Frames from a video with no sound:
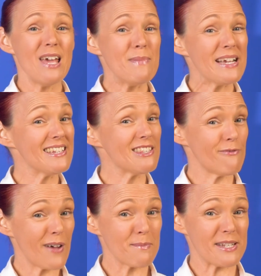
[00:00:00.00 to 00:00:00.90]
because the
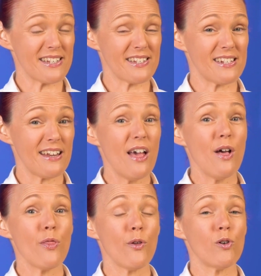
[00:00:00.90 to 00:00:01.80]
pharmacist
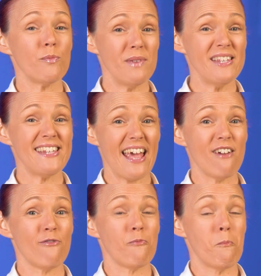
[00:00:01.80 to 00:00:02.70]
thought Ms.
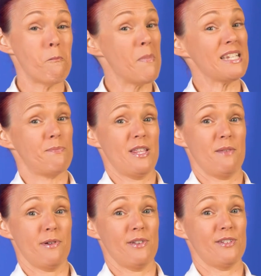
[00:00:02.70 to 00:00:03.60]
F must be the
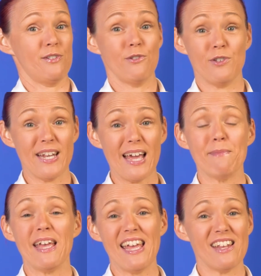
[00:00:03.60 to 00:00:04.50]
person whose name
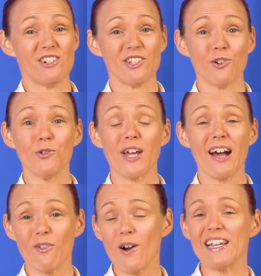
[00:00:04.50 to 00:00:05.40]
he had just called
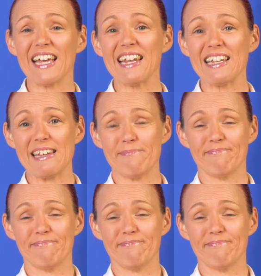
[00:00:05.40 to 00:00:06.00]
out quite loudly.